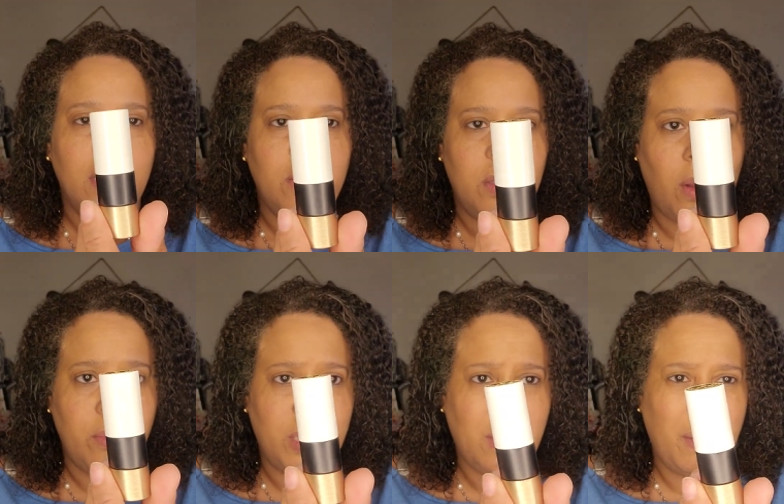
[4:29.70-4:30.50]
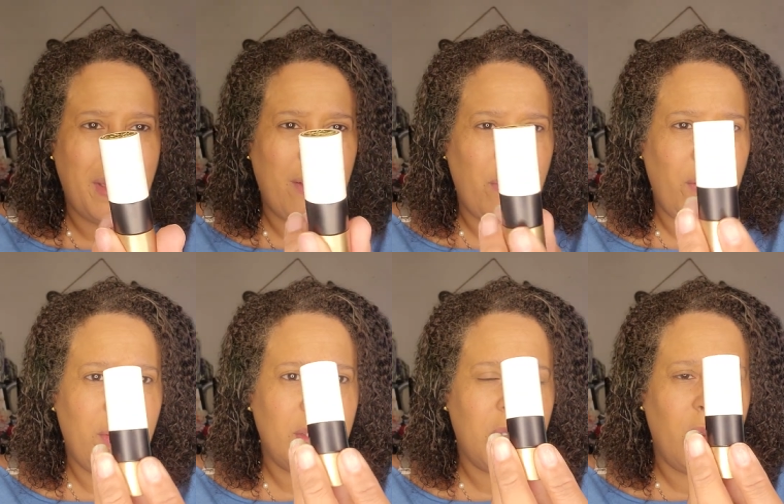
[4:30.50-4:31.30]
So I'm just going to be buying
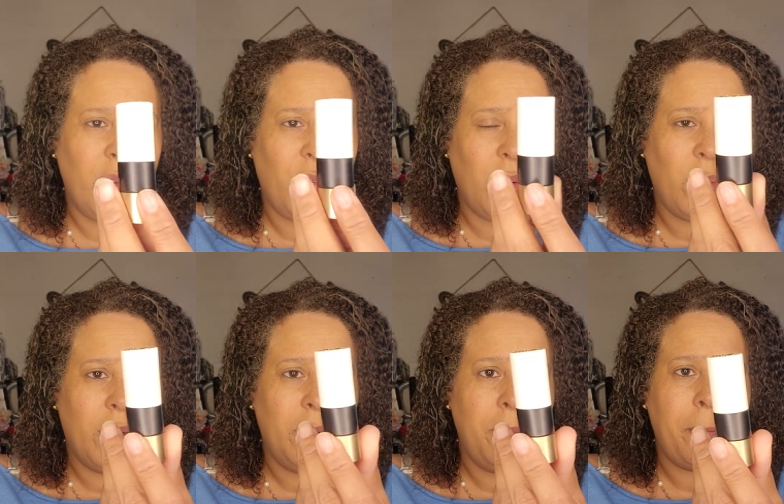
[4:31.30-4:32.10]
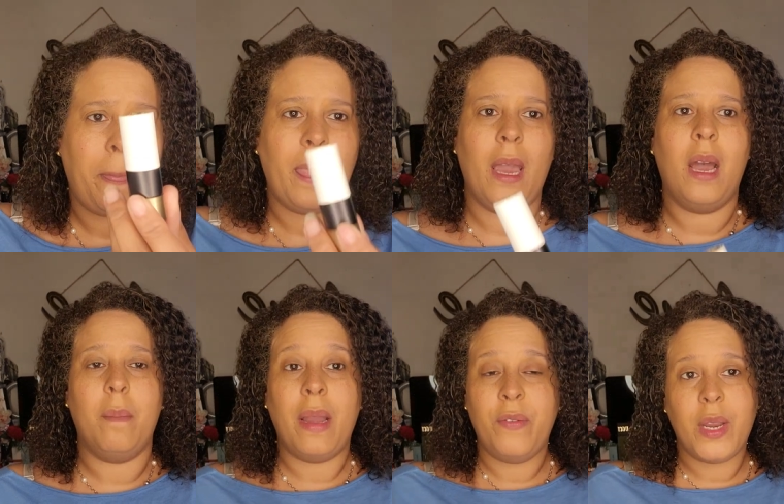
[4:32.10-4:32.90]
refills going forward.
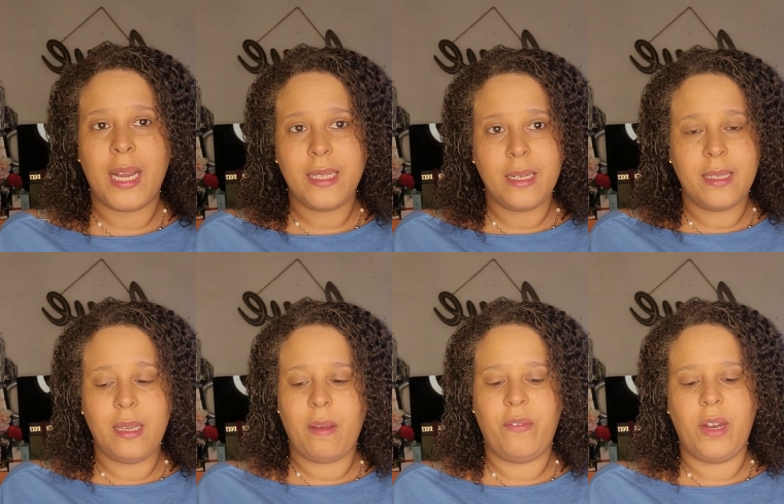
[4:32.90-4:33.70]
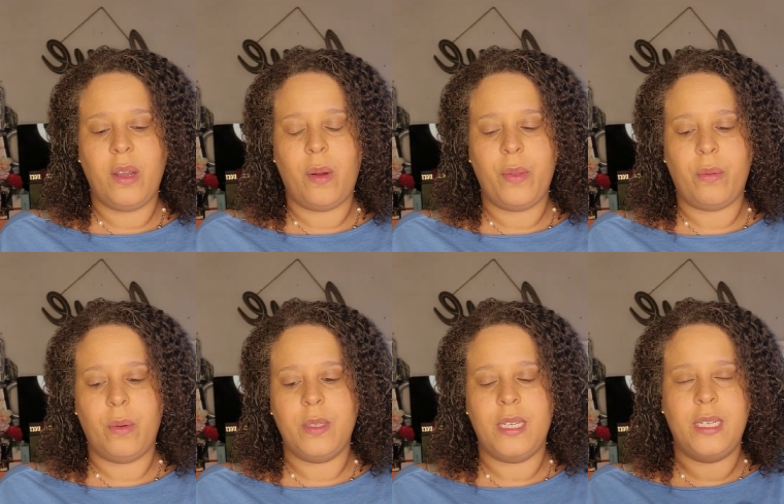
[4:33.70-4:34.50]
Um, if you guys didn't see my video on the
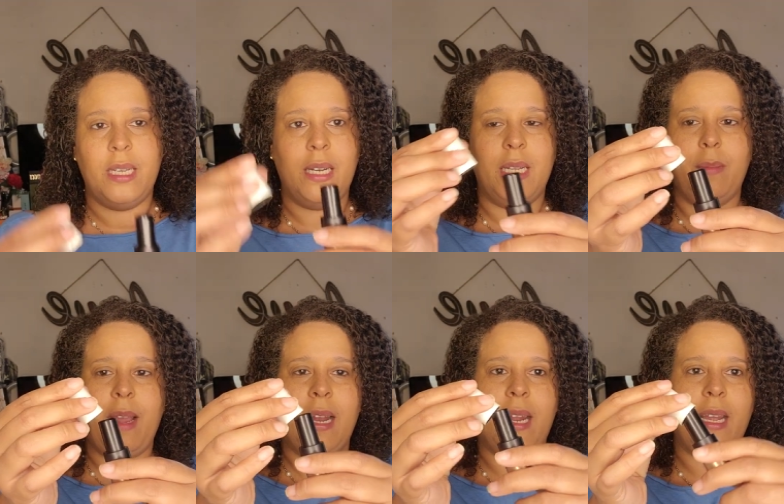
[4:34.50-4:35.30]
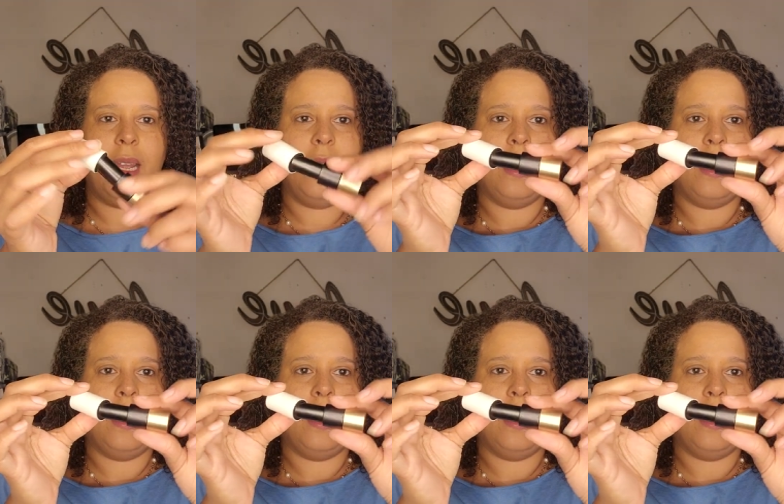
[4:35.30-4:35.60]
Rose Indien, it's magnetic.